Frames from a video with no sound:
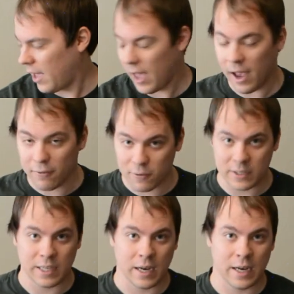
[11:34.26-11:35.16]
every
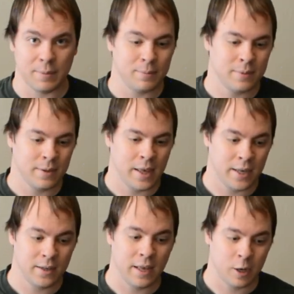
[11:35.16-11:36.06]
time
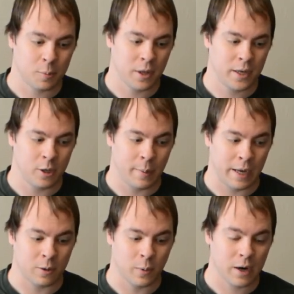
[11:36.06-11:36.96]
into the airplane, no
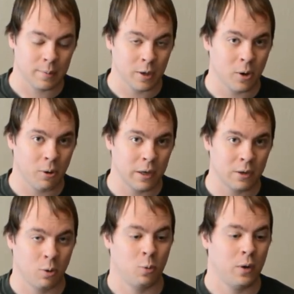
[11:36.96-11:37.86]
matter where I'm going
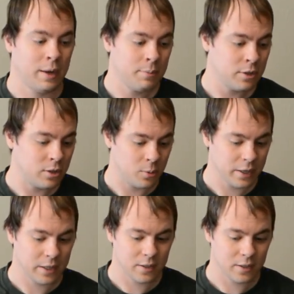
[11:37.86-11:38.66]
or what I'm doing.